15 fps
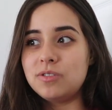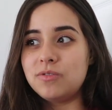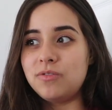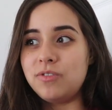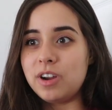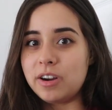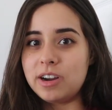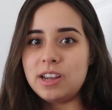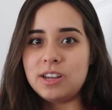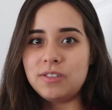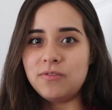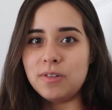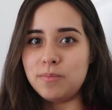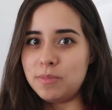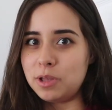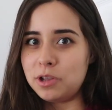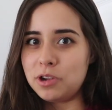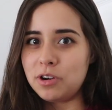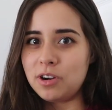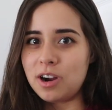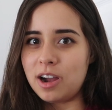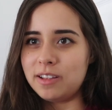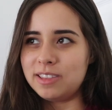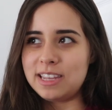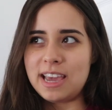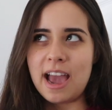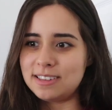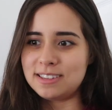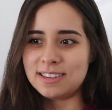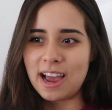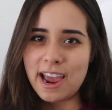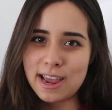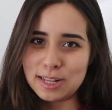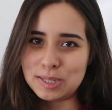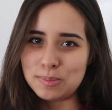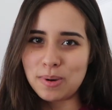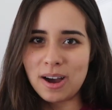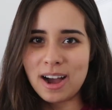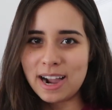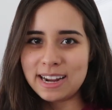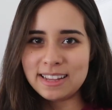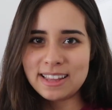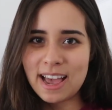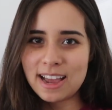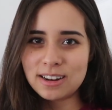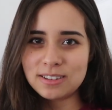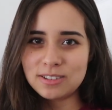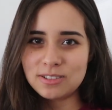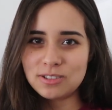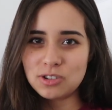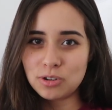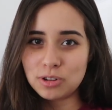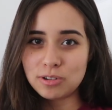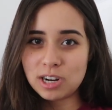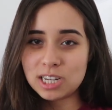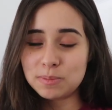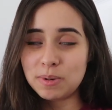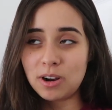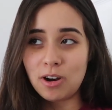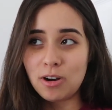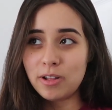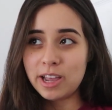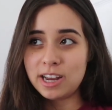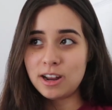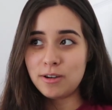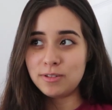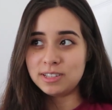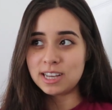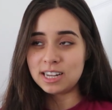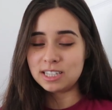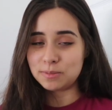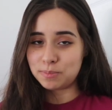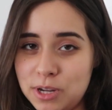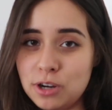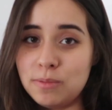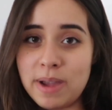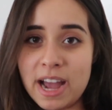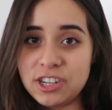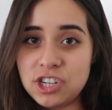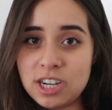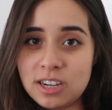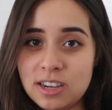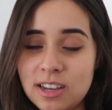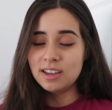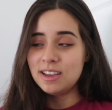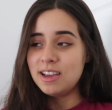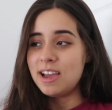very familiar on the science behind that shoulder rest, but all I know is that it's pure magic,